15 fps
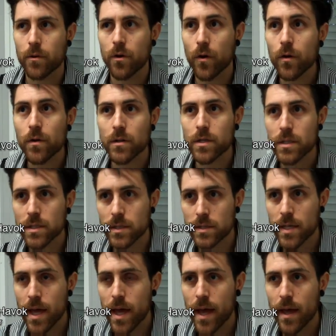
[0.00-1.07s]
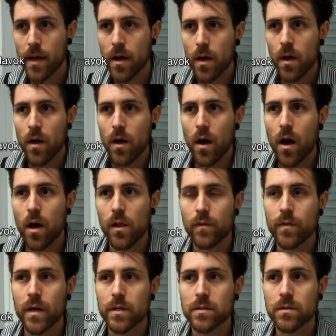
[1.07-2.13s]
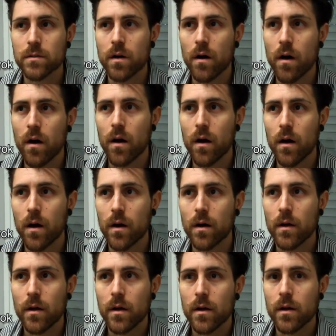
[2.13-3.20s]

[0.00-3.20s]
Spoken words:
currently today all of us are